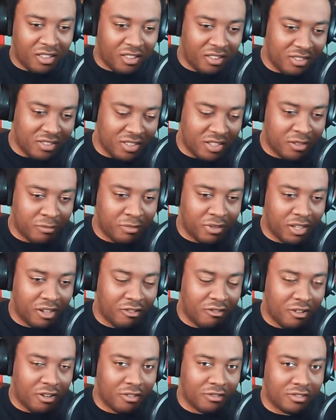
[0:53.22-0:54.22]
Xenoblade
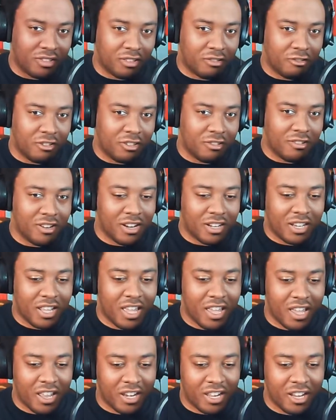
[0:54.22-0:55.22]
Chronicles 3 Direct,
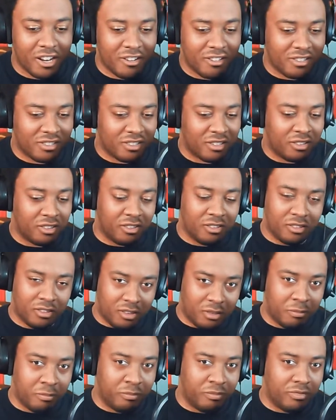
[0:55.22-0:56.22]
and here's
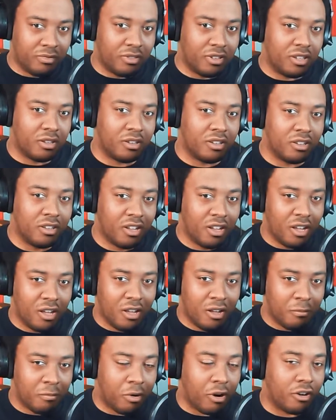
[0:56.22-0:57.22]
the
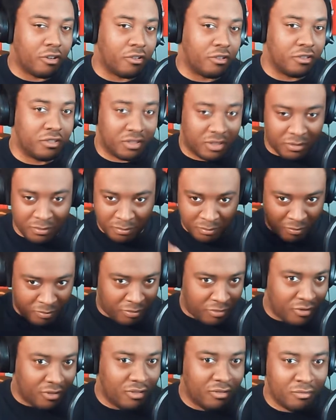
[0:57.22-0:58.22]
partners
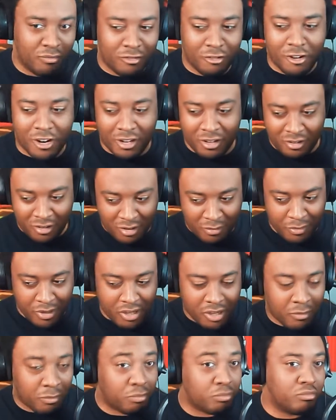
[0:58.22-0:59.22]
Direct coming
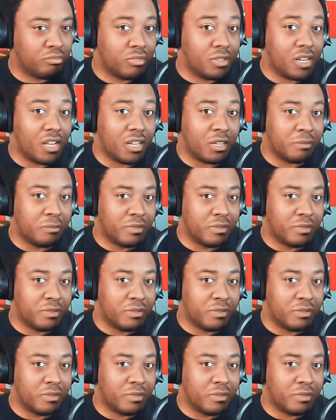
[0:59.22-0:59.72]
up today.